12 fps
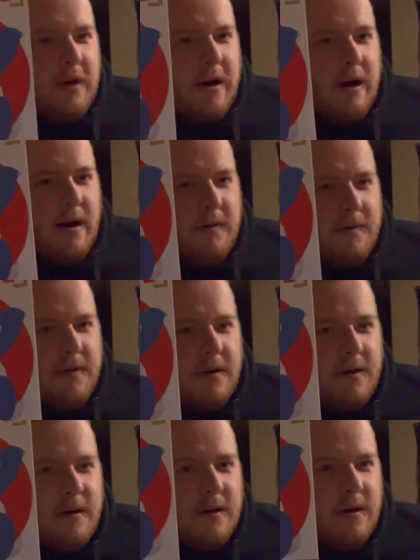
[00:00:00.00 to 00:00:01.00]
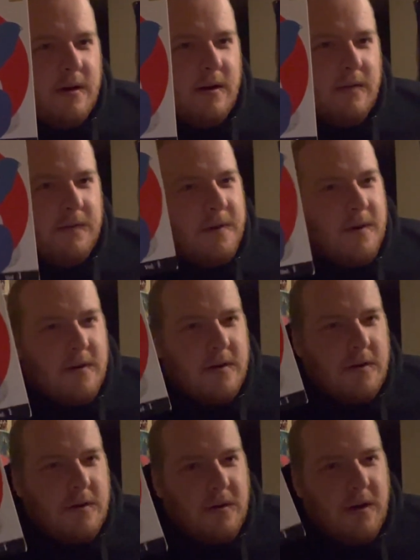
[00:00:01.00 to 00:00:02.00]
half. He fell
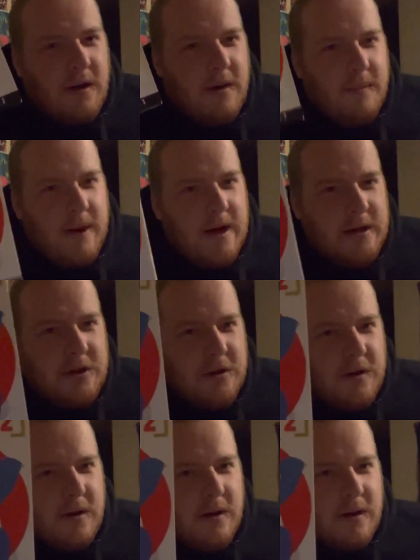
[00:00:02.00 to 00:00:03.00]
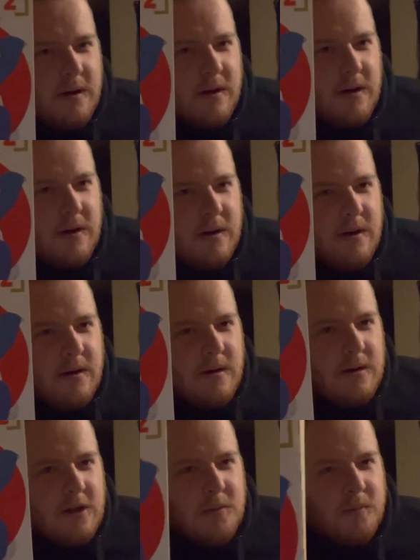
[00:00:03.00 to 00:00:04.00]
into a magic
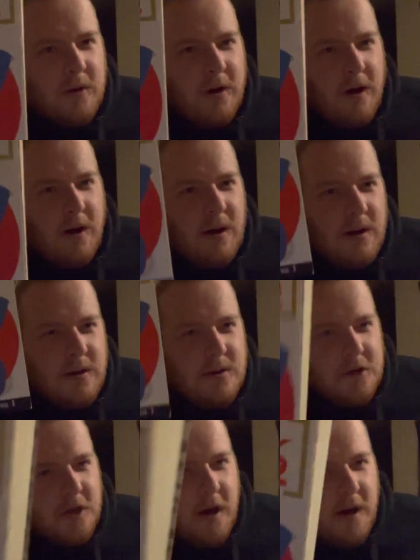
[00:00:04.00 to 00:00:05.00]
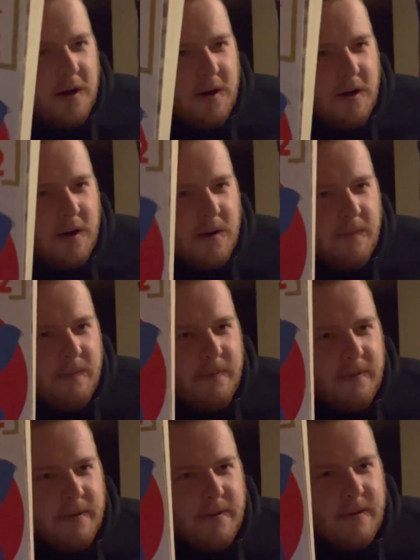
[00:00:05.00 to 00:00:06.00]
spring in China.
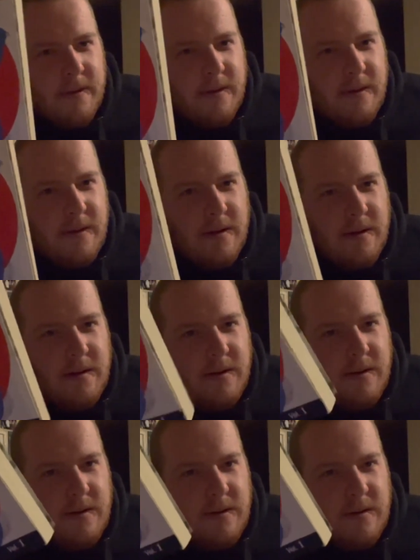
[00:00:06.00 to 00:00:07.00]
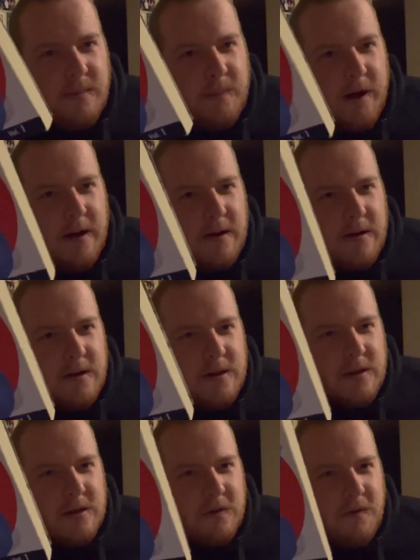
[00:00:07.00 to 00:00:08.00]
The panda
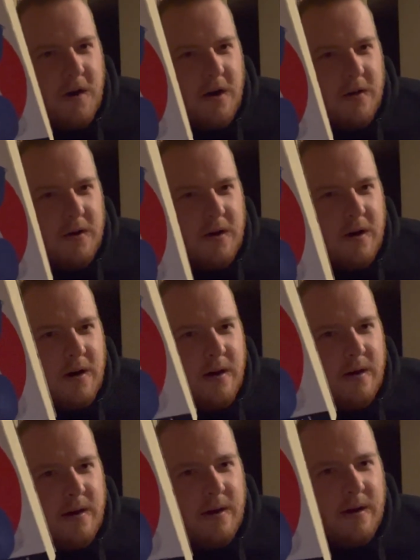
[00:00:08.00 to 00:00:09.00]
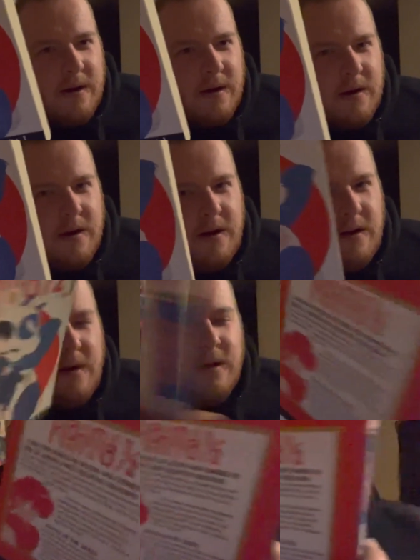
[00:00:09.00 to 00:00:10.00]
is his father, and
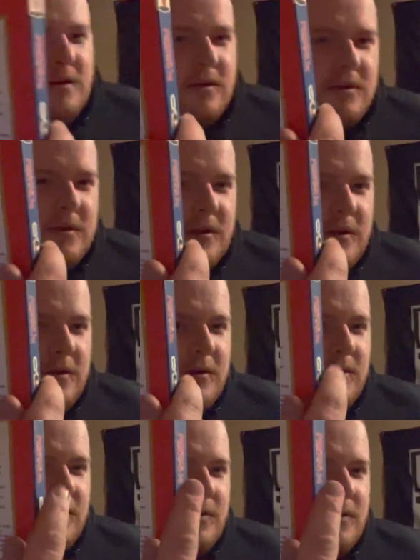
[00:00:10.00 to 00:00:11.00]
he turns into